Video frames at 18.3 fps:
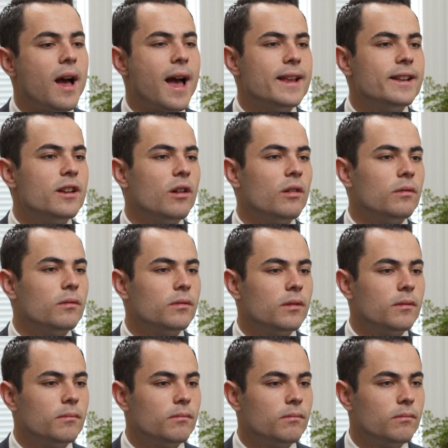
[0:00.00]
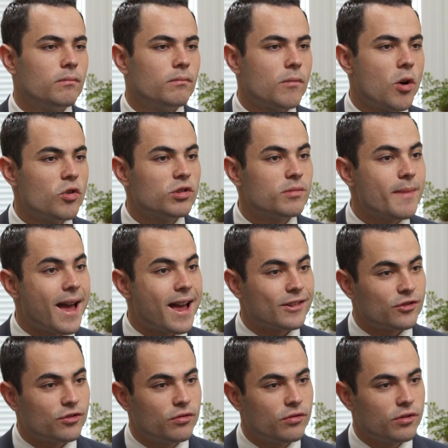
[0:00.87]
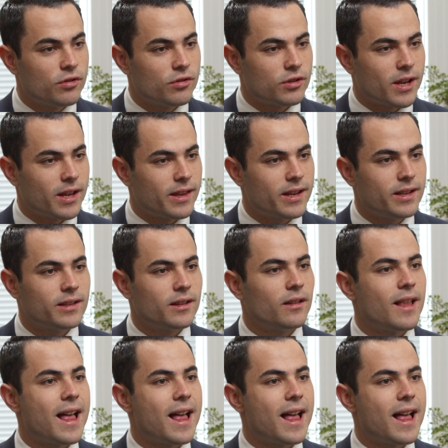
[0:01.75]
I know the most mass shooters, I think the